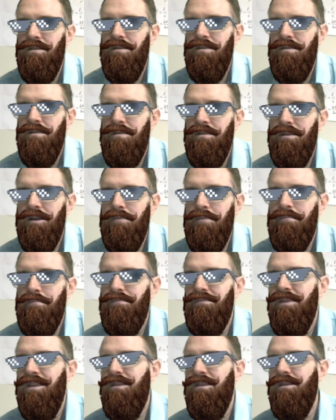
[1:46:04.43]
No,
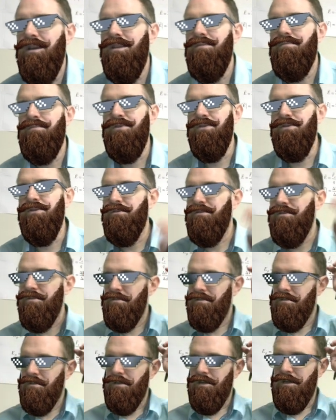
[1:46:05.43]
you have to
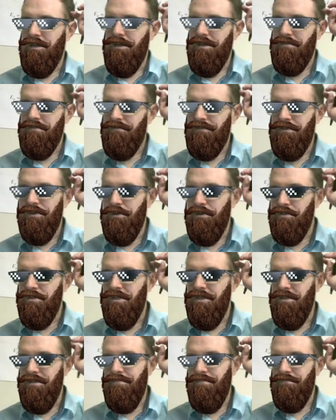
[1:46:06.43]
produce
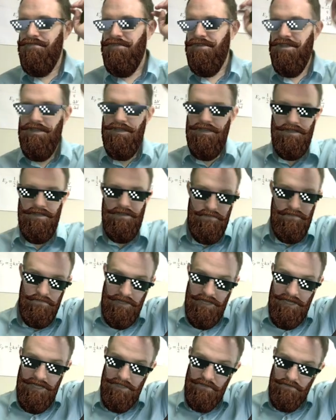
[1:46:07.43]
fusion in a
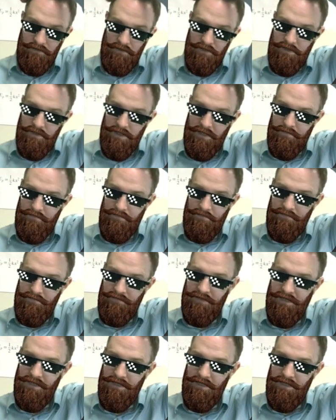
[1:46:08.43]
reactor as well. Yeah.